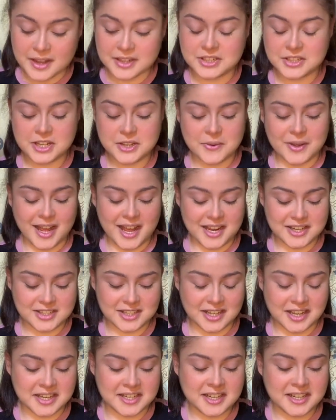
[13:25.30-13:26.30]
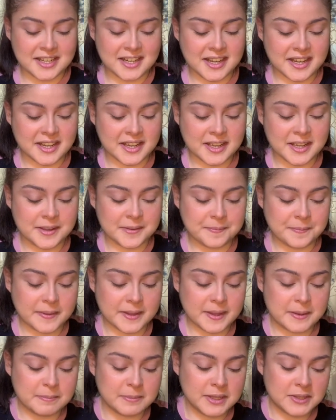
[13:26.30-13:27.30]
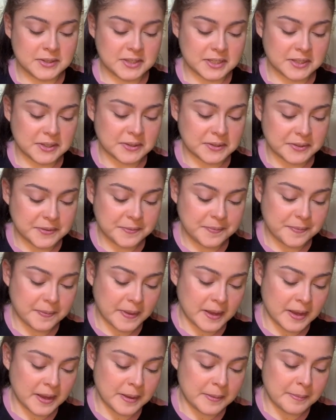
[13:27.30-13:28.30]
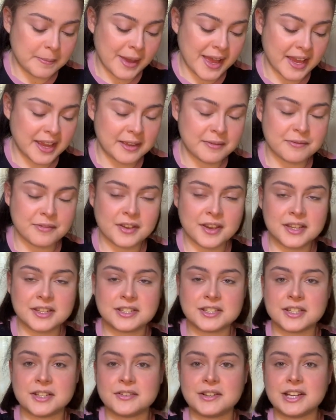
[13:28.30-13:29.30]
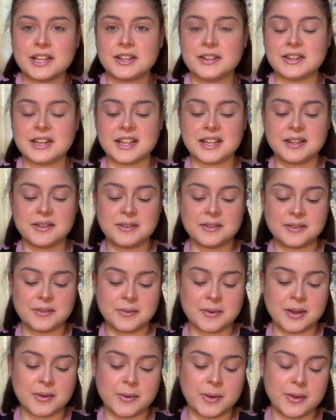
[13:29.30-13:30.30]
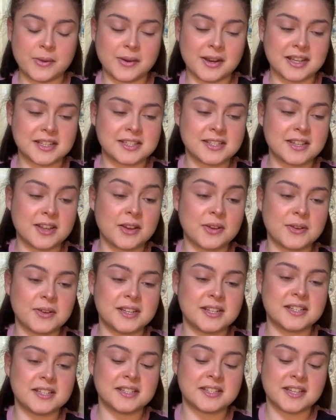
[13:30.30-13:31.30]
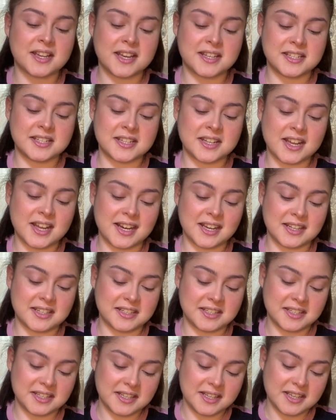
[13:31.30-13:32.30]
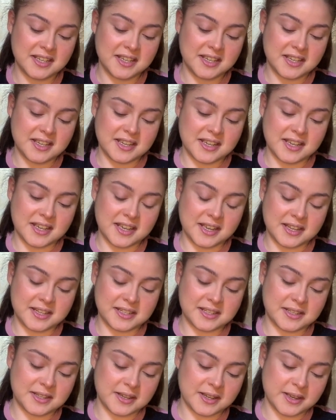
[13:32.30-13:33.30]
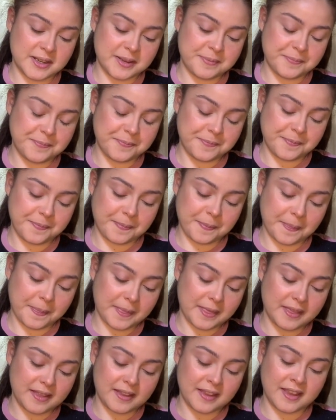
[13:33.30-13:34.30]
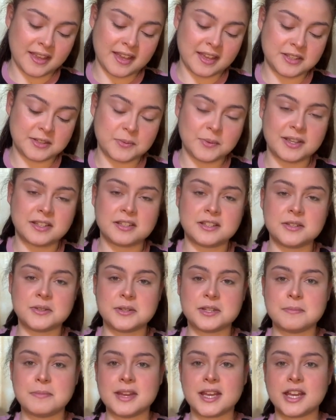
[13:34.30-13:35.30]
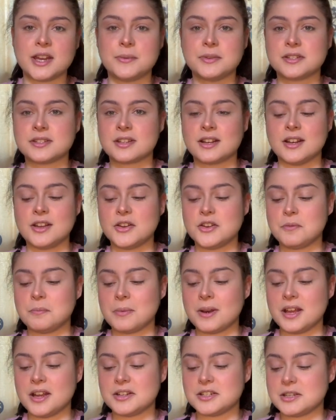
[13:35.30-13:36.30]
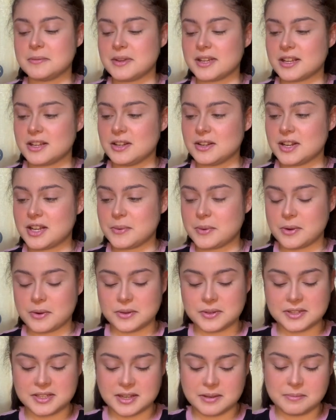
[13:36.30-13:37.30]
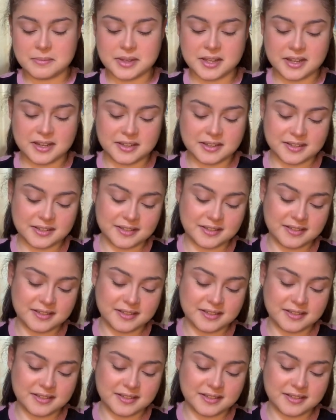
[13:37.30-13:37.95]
Do you know what, actually, I did like a musical back in first year at uni, where we were like stuck on a deserted island, and yeah, we had to do all the makeup with just a load of blush to make it look like we were all sunburned.